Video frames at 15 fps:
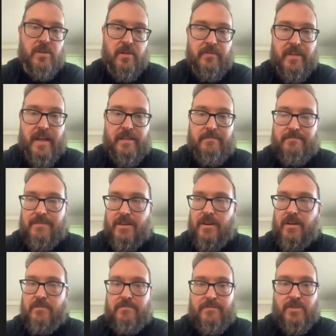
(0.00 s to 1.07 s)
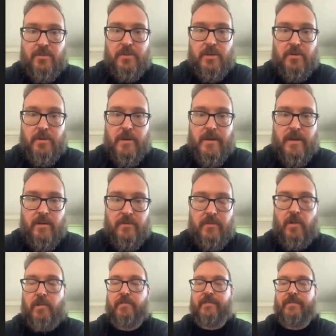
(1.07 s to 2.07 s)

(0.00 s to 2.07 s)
of that, WWE, of